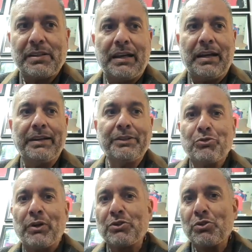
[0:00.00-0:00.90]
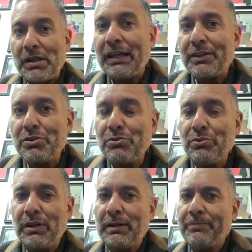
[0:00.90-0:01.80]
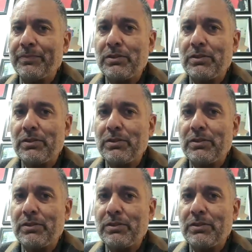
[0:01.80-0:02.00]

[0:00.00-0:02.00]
and tried to sell it to